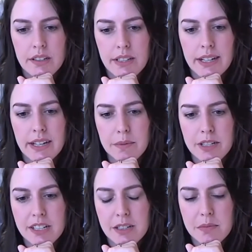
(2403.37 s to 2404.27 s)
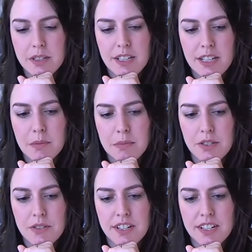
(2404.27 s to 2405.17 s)
Yeah, I mean, it can it can be
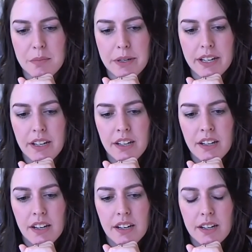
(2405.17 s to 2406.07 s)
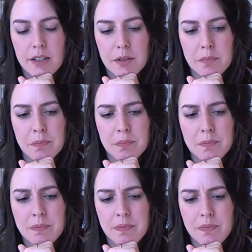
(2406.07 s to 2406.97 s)
tricky, but um,
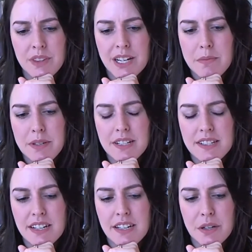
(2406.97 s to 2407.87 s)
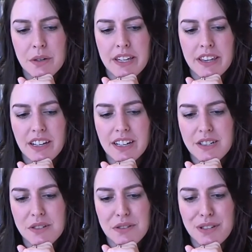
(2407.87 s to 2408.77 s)
that being said, though, I, I
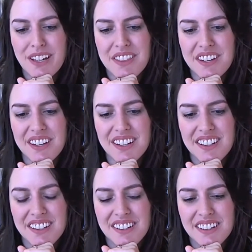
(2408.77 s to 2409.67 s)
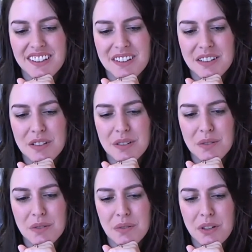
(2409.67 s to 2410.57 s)
do think that
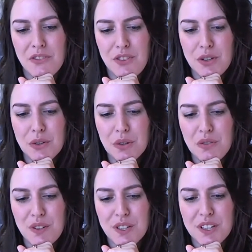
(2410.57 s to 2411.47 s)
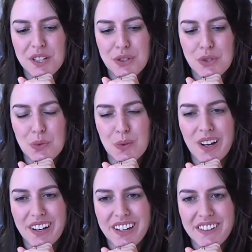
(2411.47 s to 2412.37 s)
if you are feeling a
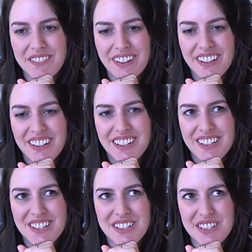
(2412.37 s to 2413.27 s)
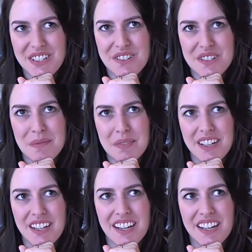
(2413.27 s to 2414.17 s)
drive to do
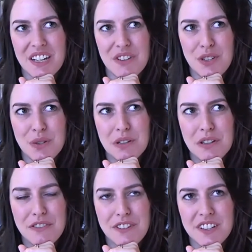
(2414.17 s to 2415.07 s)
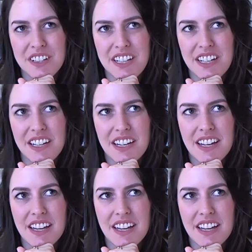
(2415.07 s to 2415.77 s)
something, and if you are feeling